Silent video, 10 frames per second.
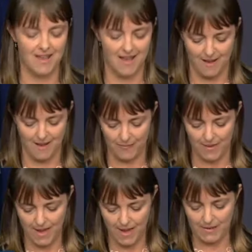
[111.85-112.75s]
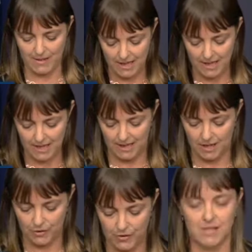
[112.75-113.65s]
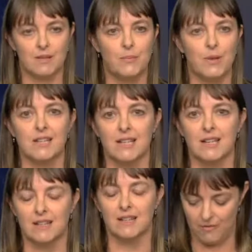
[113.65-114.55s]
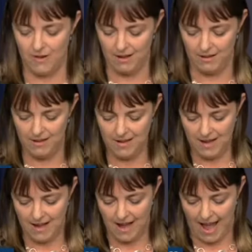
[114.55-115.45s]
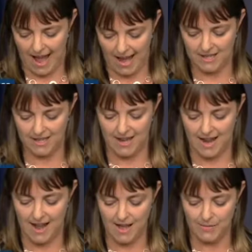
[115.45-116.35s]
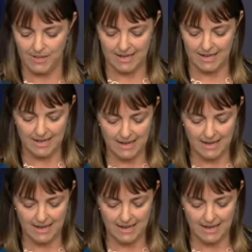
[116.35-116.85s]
Um, particularly Chris Picton, Narelle, uh, Angela and Humdi,